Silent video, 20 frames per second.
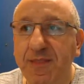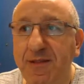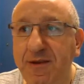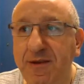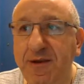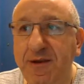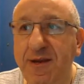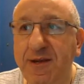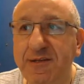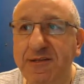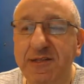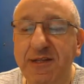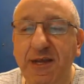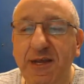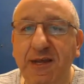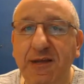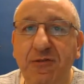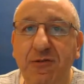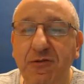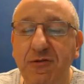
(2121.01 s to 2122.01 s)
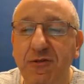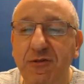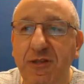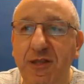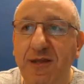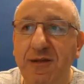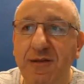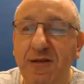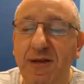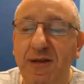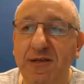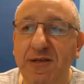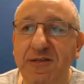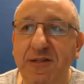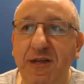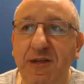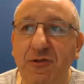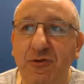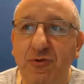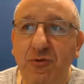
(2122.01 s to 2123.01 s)
The next day, the next
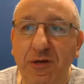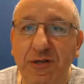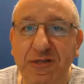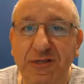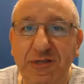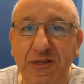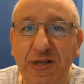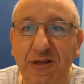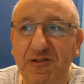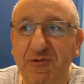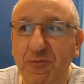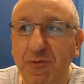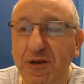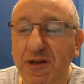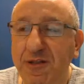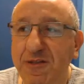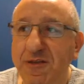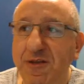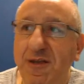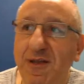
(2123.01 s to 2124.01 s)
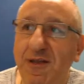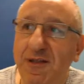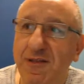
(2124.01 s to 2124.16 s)
day 26 minutes.